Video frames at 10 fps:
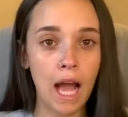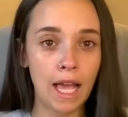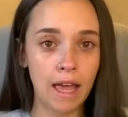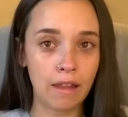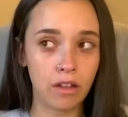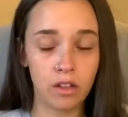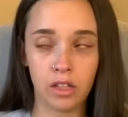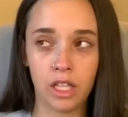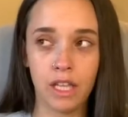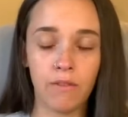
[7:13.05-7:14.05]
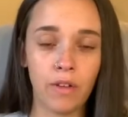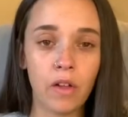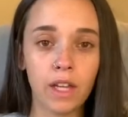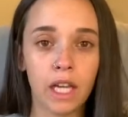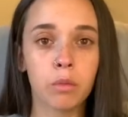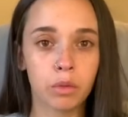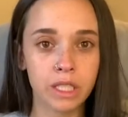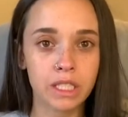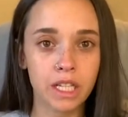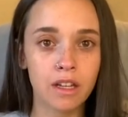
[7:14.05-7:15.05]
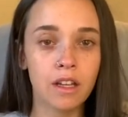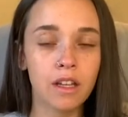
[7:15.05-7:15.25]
It felt like a prison.